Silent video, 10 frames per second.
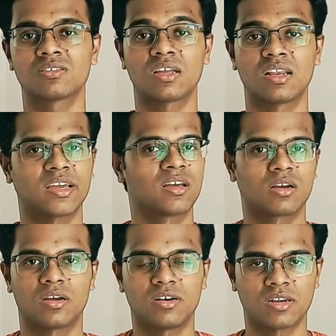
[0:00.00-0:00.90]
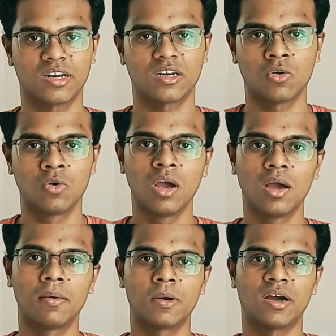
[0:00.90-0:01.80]
I like it right now.
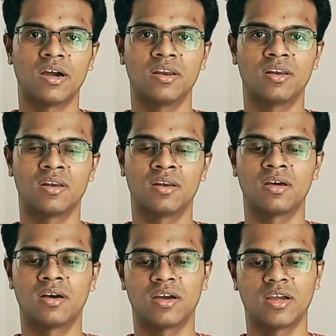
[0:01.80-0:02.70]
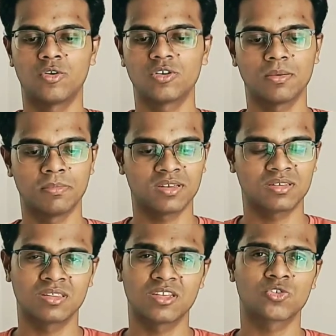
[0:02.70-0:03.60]
And it was a
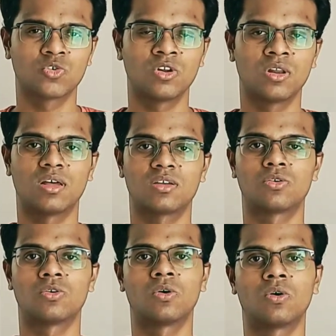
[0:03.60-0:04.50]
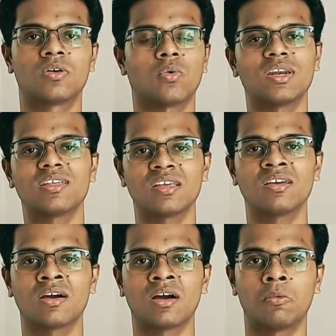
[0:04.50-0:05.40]
mess in the school. So the only
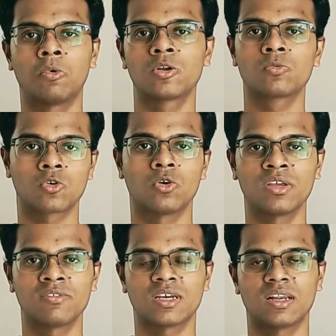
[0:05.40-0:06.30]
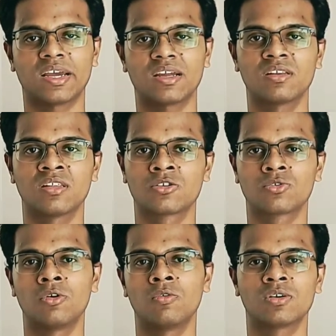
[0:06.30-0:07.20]
thing about coding which I liked in the
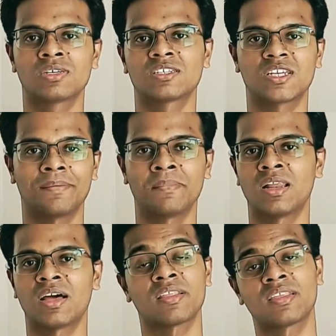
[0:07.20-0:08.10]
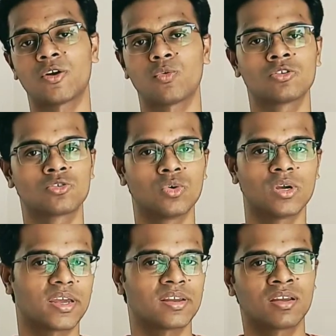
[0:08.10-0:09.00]
school was HTML, and that was too
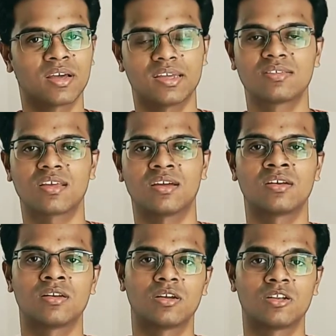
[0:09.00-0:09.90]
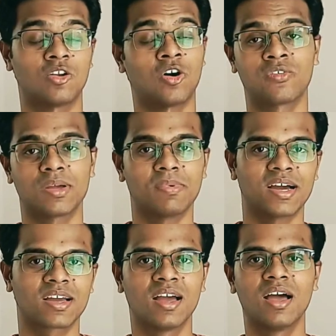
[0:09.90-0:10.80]
in 8th standard, long way
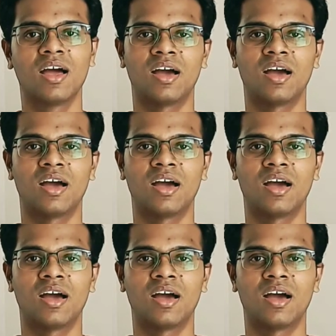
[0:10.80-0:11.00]
back.